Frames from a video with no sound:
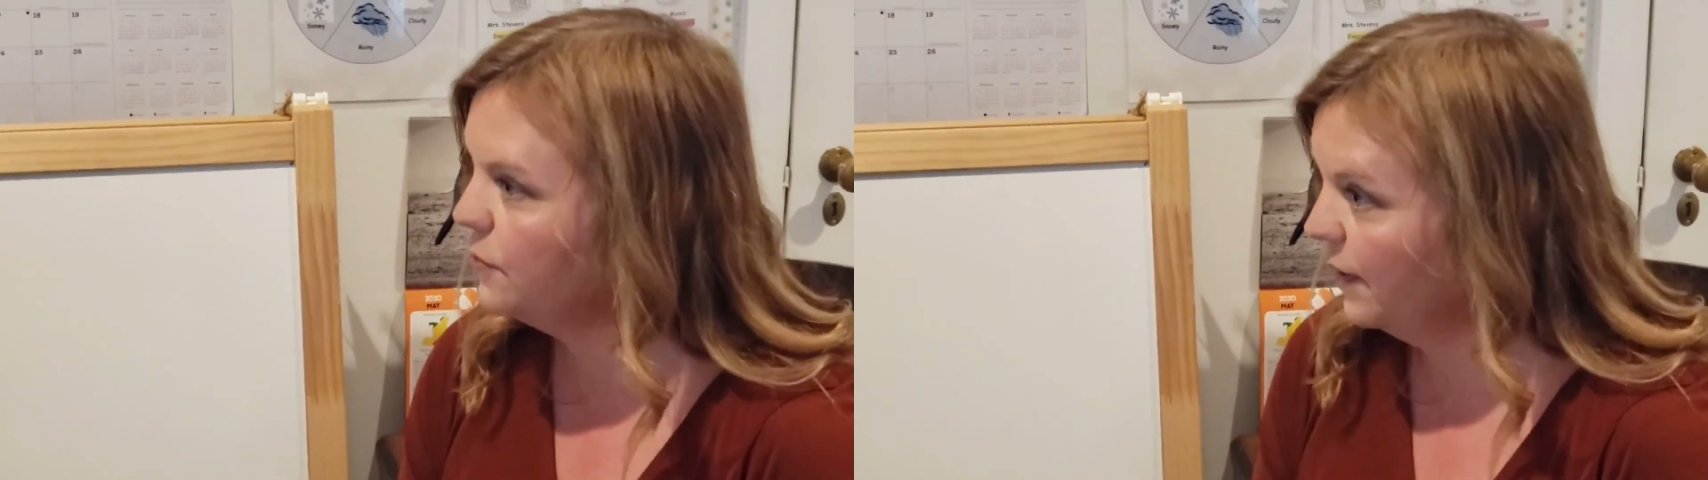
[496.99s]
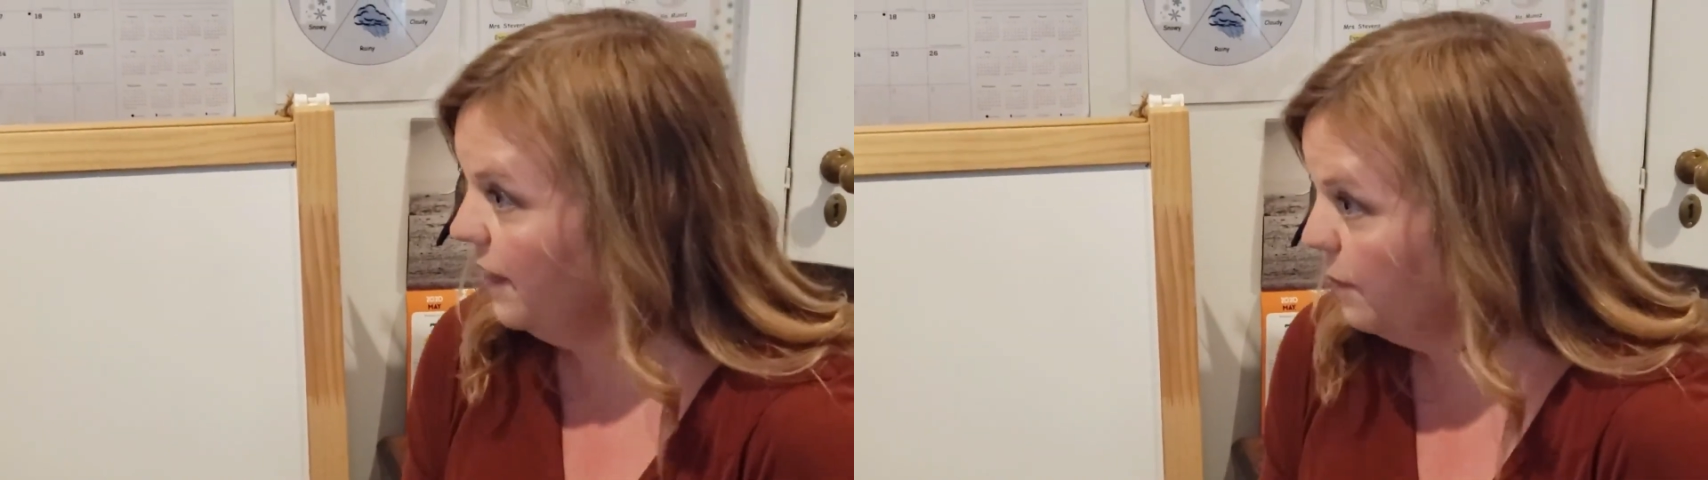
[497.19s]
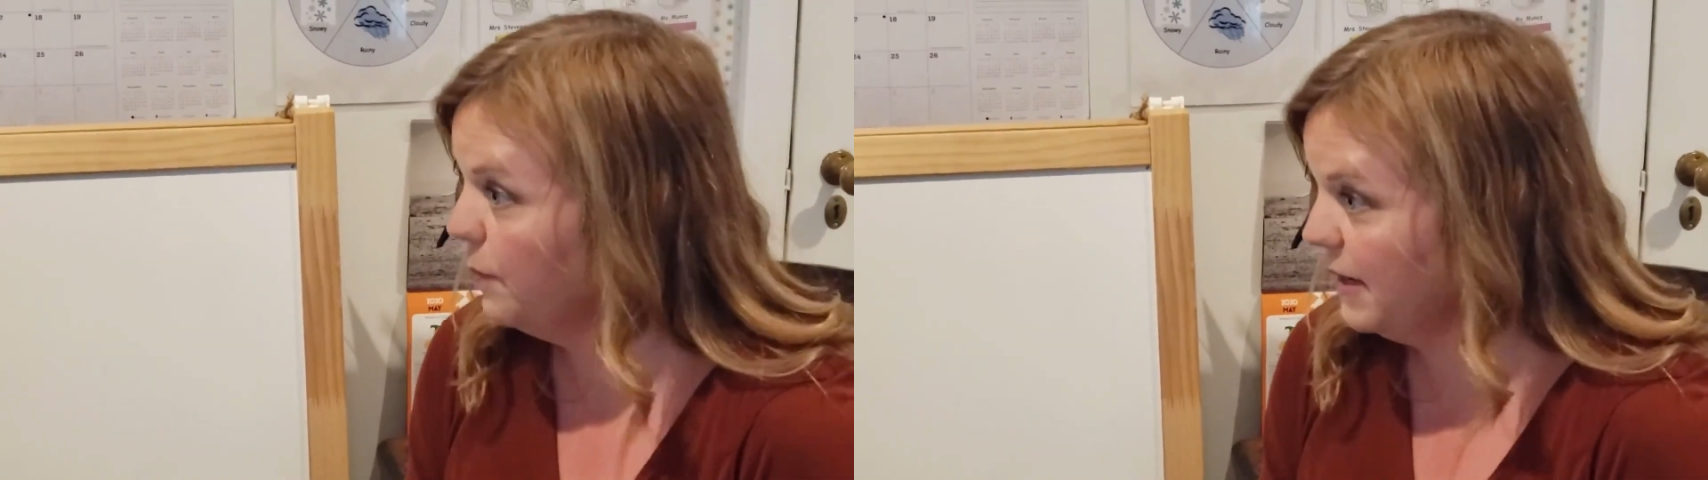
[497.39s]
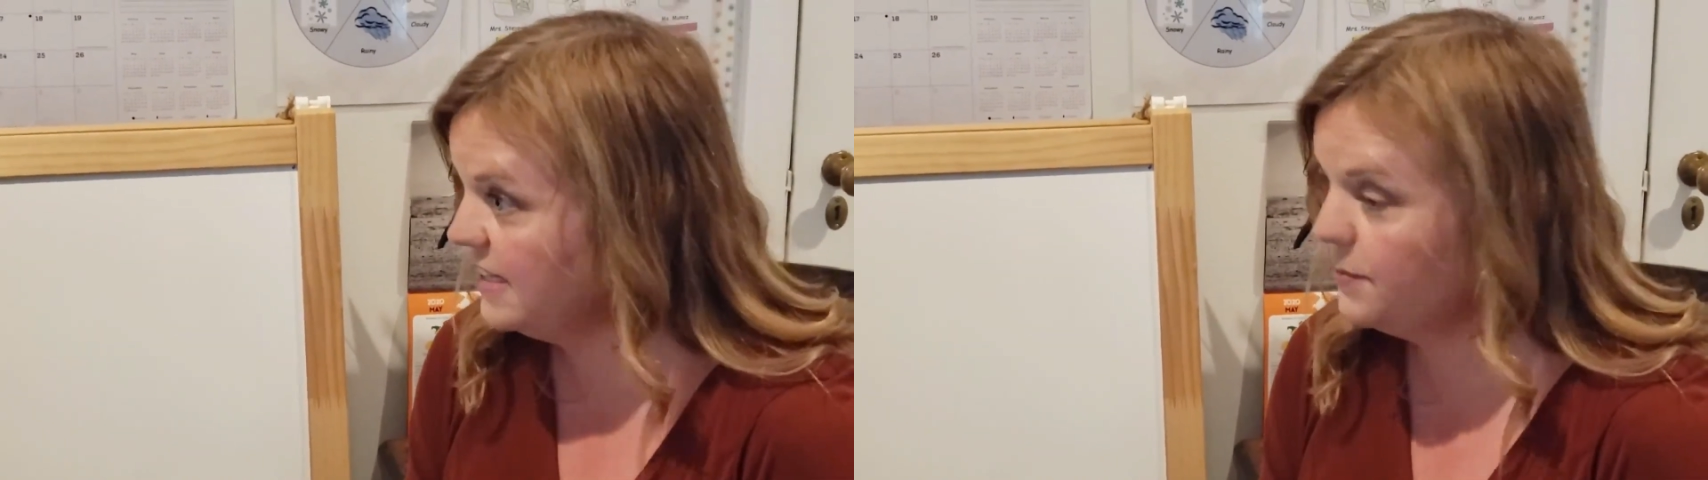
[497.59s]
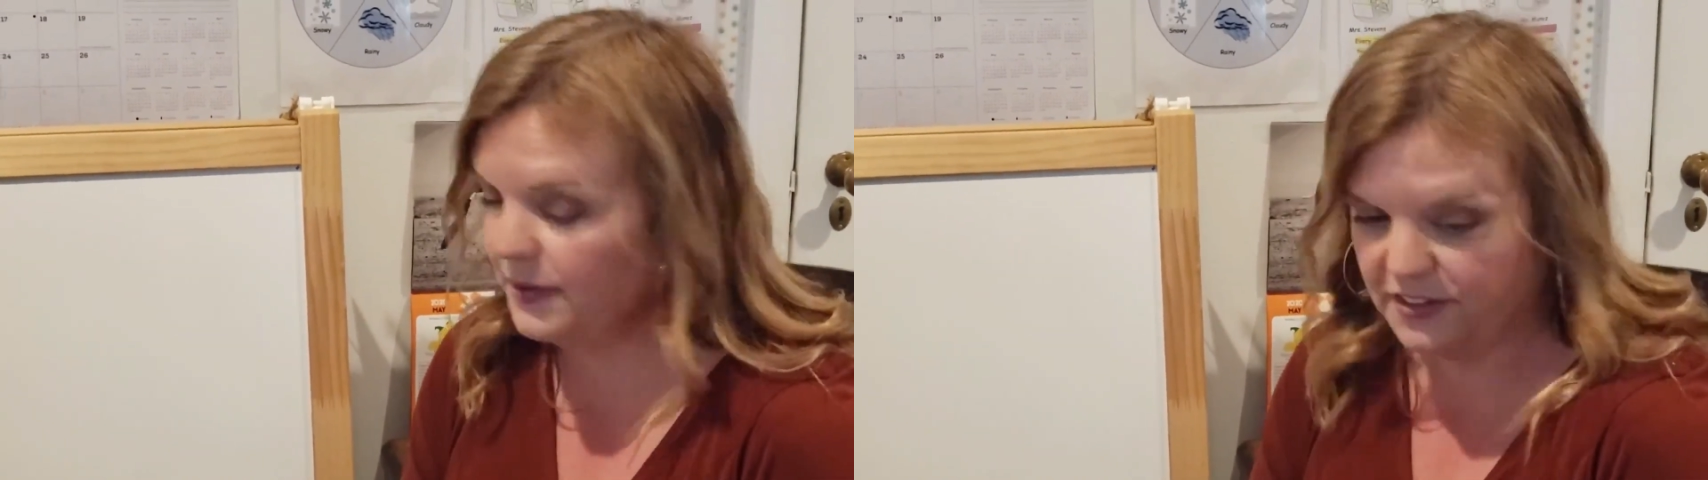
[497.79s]
way they were meant
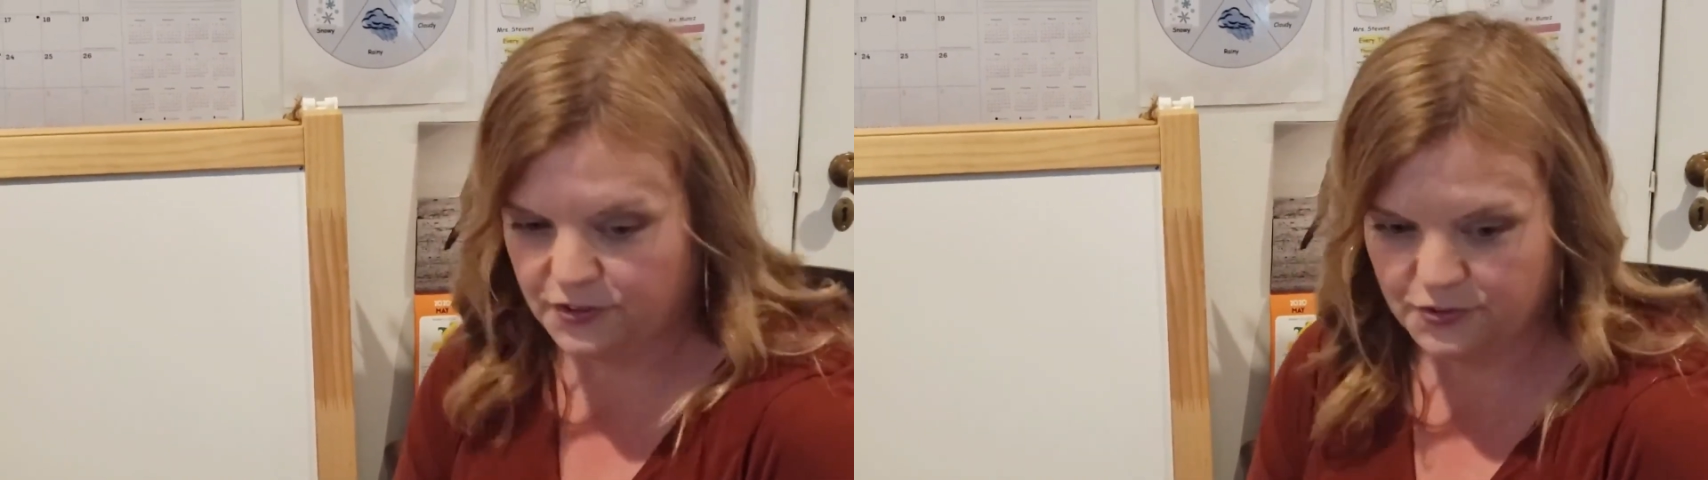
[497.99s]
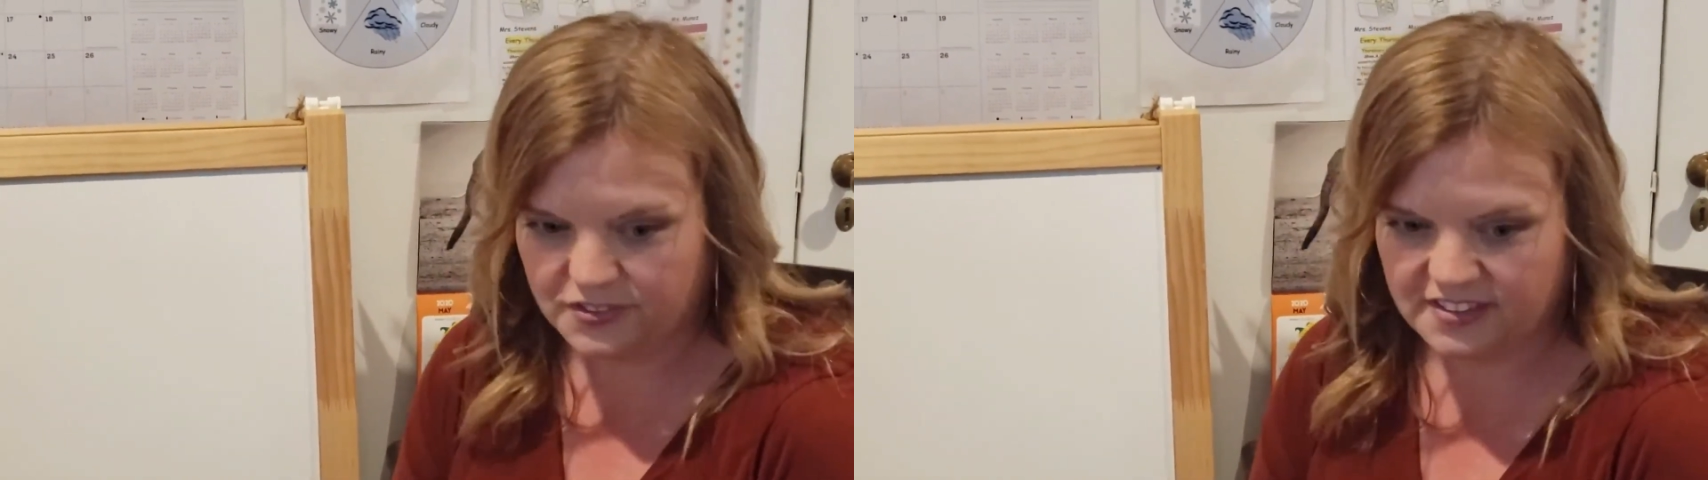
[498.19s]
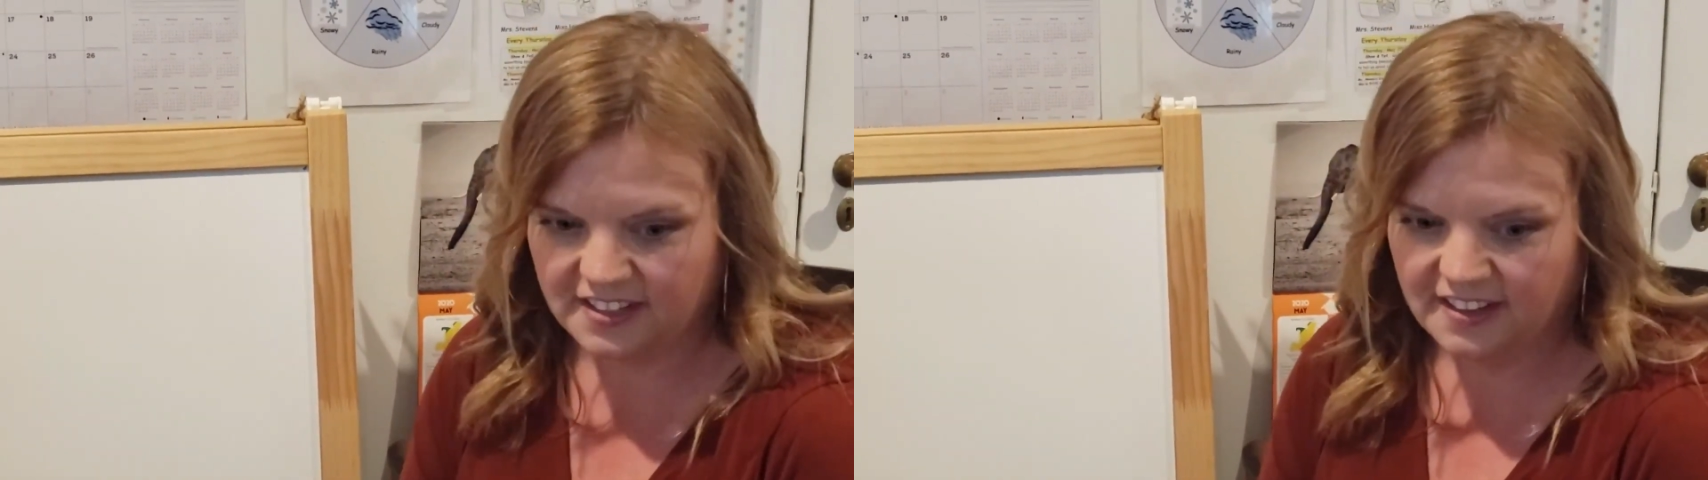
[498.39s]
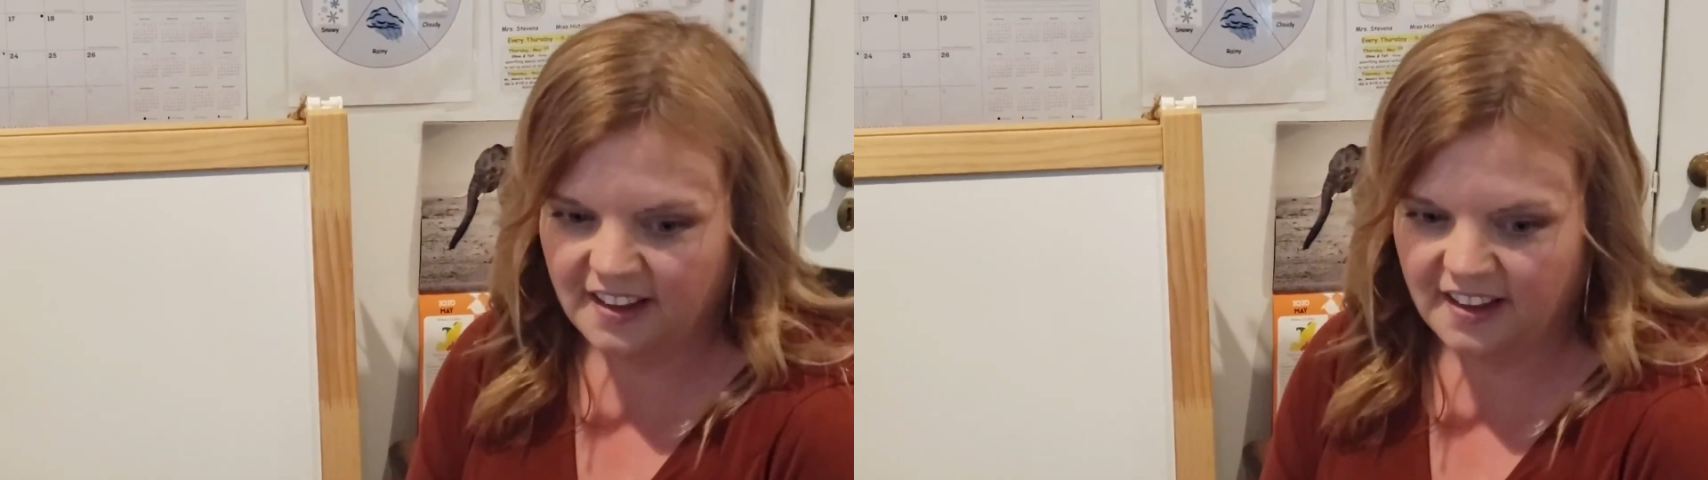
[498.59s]
to be used.